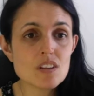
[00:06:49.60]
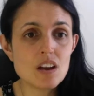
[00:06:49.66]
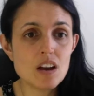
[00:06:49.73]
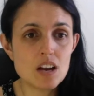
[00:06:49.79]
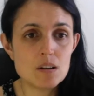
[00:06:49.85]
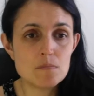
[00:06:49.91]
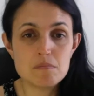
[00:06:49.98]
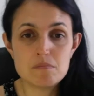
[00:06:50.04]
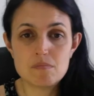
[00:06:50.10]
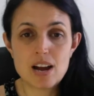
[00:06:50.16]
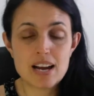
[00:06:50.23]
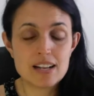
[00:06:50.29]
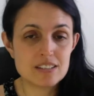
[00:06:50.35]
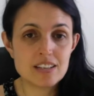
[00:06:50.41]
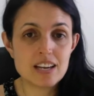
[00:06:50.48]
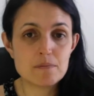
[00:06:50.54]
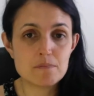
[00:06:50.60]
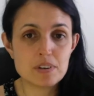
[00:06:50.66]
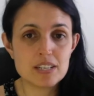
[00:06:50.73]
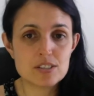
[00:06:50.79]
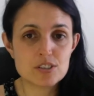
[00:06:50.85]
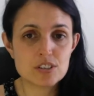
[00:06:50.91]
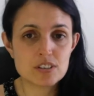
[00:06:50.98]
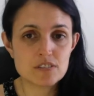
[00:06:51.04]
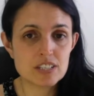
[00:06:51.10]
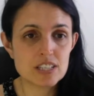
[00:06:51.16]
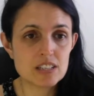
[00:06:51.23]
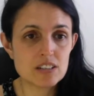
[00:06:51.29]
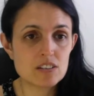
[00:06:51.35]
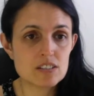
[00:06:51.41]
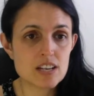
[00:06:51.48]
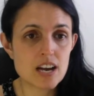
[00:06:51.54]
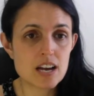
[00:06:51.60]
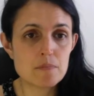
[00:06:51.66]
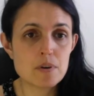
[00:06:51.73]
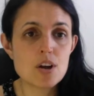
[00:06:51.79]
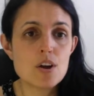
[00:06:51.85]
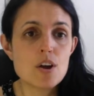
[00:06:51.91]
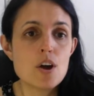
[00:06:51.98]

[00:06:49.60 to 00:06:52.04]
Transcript: Um, and yep, it took a really long time.